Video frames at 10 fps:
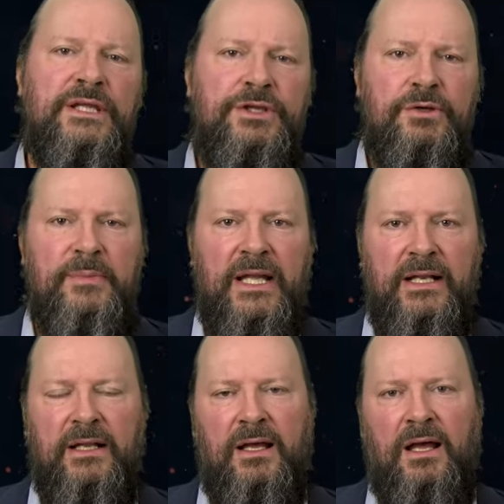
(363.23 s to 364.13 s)

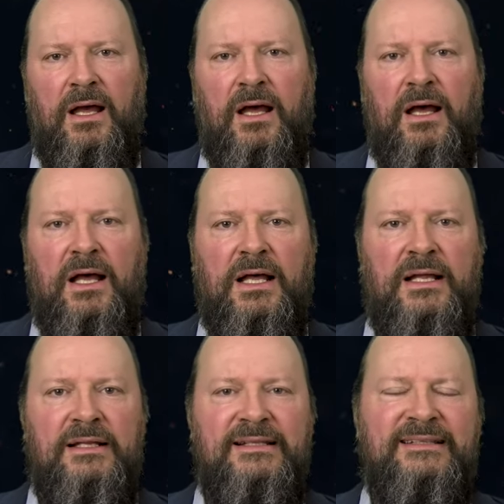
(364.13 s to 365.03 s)
human
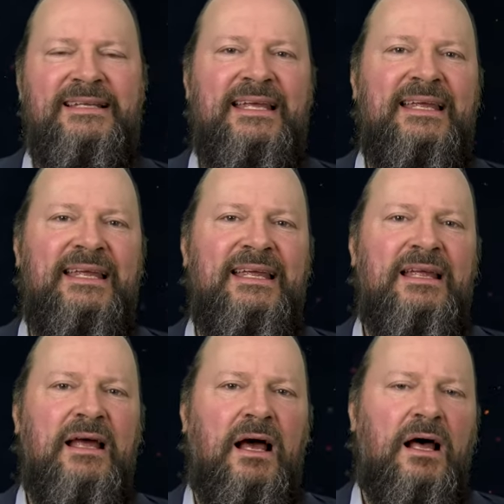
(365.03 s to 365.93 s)

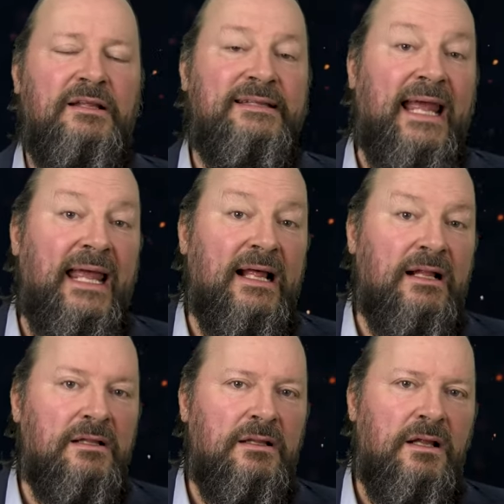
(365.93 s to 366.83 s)
the
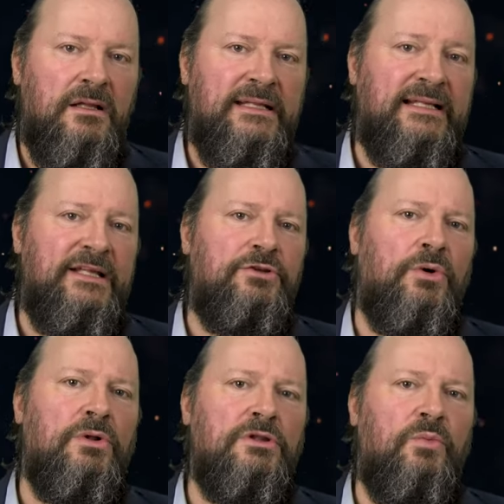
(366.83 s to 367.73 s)
tale that he
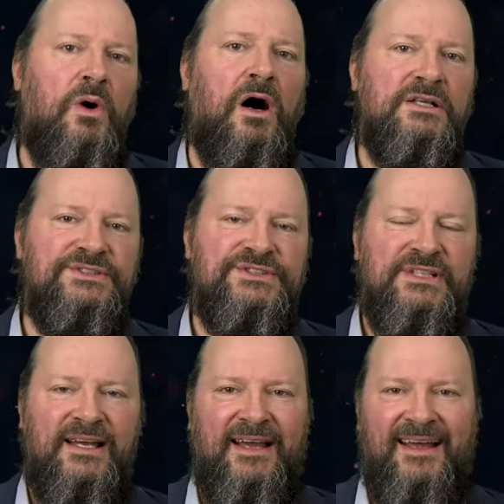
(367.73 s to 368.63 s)
told was,
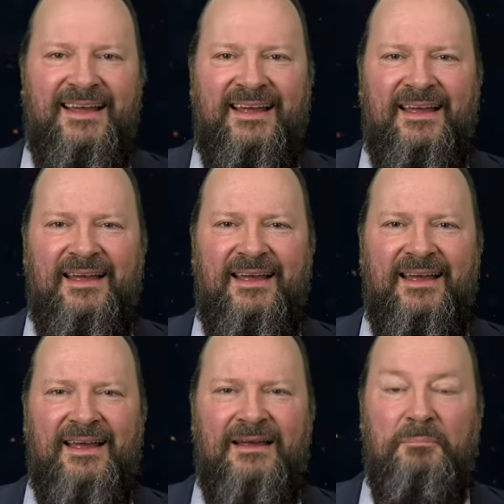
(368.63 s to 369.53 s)

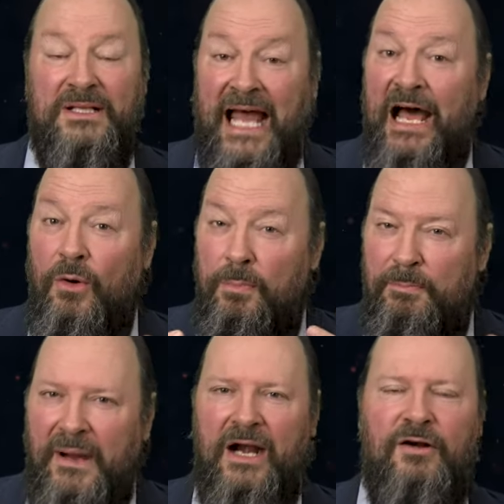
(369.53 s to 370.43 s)
but how
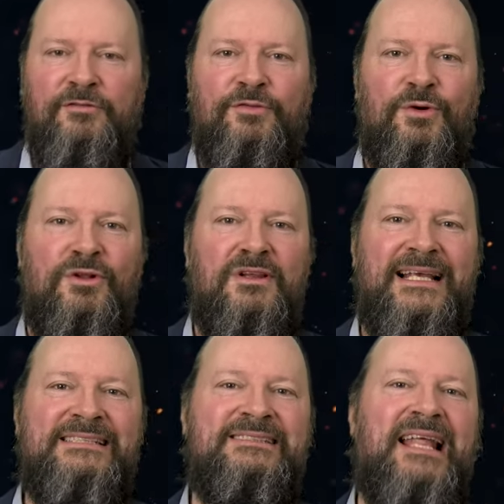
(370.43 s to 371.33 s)
powerful
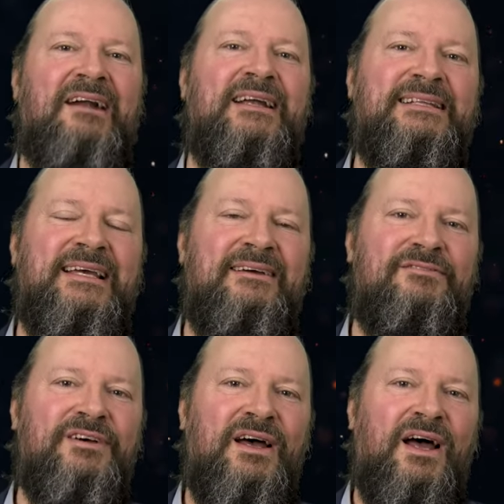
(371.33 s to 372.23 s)
his
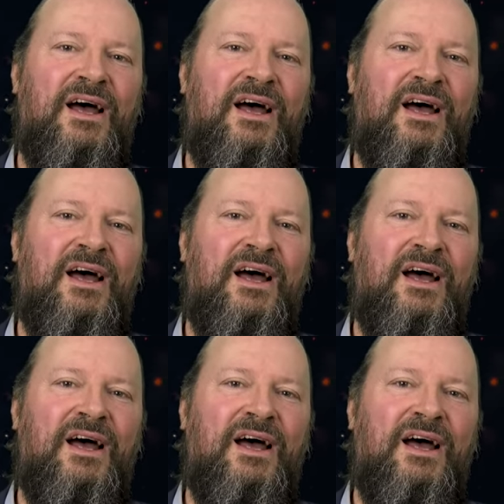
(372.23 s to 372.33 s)
narrative,